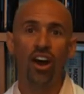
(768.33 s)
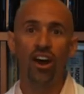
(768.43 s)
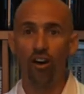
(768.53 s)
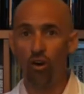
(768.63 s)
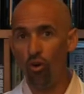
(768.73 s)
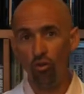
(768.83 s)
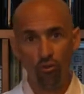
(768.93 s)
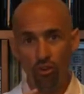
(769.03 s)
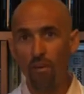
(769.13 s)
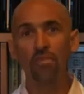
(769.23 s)
a whole
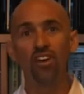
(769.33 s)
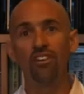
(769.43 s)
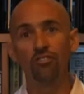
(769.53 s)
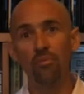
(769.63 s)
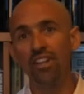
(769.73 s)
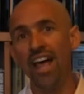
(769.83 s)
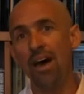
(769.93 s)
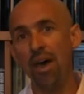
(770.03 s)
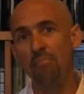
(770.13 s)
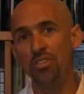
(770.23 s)
from the
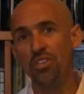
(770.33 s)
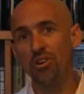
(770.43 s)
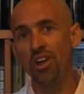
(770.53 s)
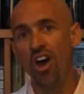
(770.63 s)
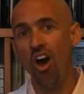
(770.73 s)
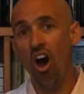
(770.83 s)
lab episode